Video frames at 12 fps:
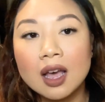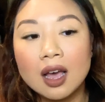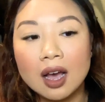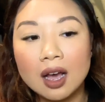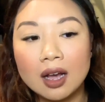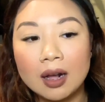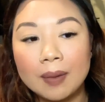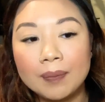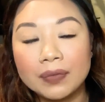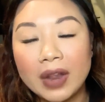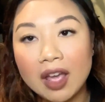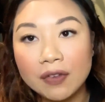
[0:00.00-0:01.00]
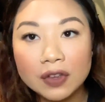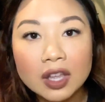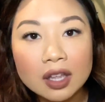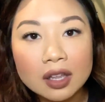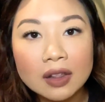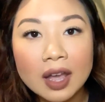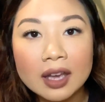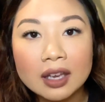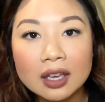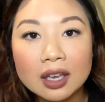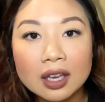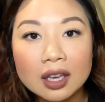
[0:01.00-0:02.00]
I feel
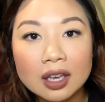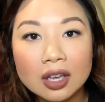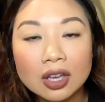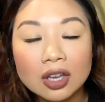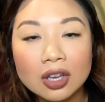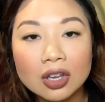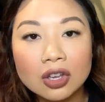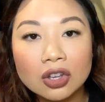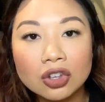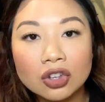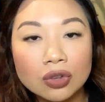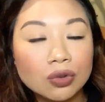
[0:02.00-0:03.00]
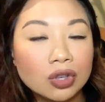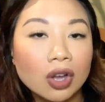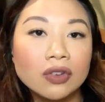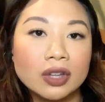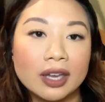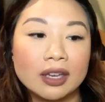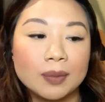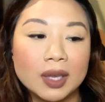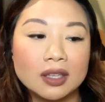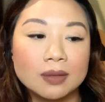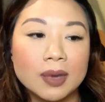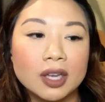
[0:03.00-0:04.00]
like you don't like me
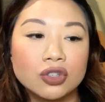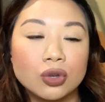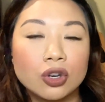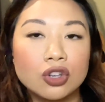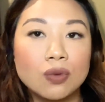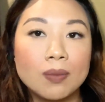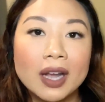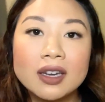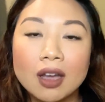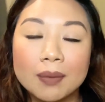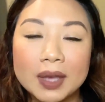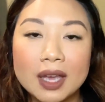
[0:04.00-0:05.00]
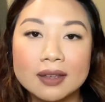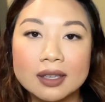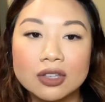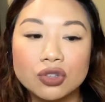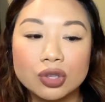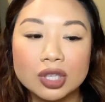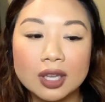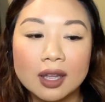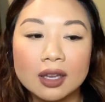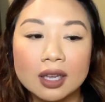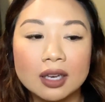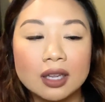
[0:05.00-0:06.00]
as much, or you might not be as
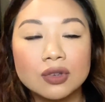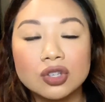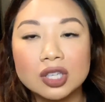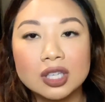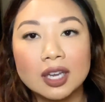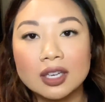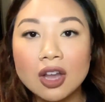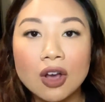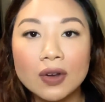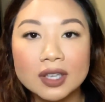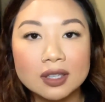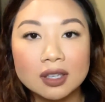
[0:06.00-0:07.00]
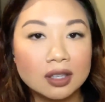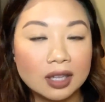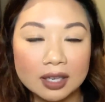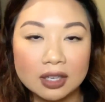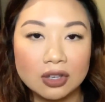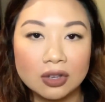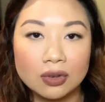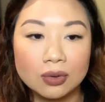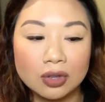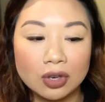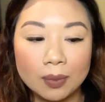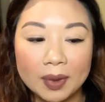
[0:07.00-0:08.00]
interested. And he was just like, no, I still like you.
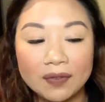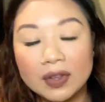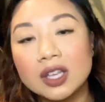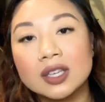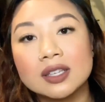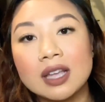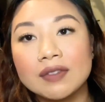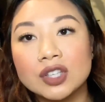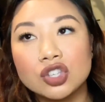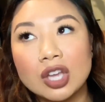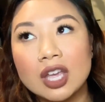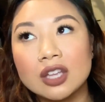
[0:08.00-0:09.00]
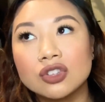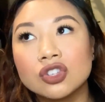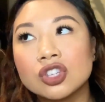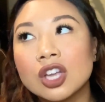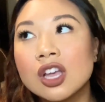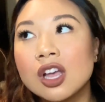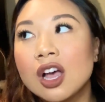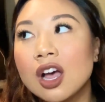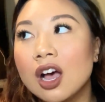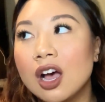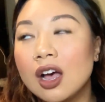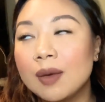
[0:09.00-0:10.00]
You know, my feelings haven't changed.
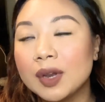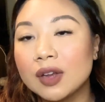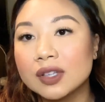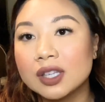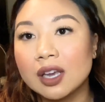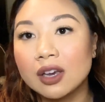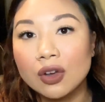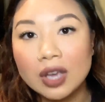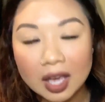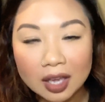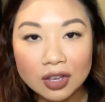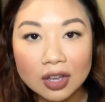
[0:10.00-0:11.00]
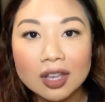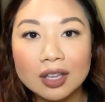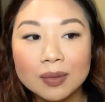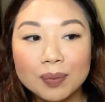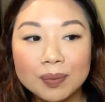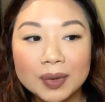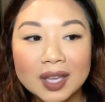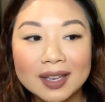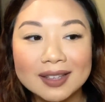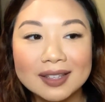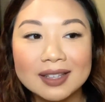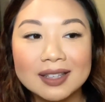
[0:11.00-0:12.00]
And I was like, okay, good,
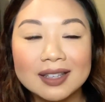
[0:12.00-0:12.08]
because